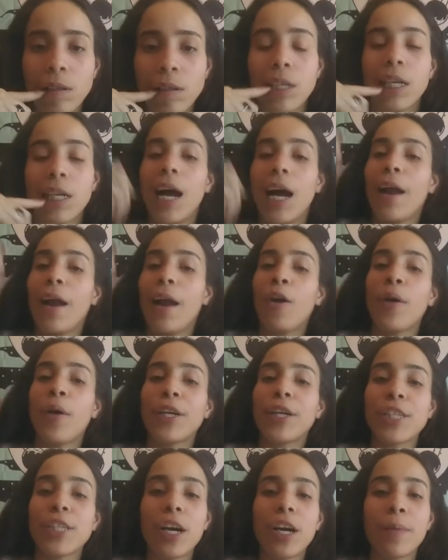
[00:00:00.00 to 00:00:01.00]
I don't know what
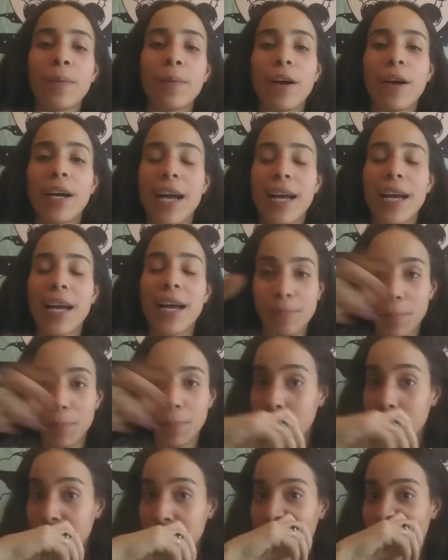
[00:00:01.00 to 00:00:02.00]
you're talking about, guys,
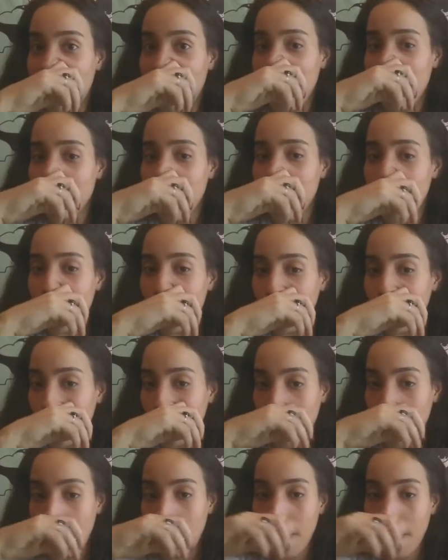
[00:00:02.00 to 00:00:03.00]
but yeah, I'm out.
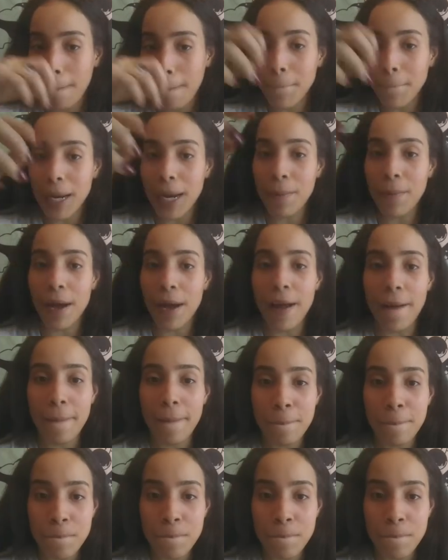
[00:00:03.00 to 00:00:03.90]
Bye-bye.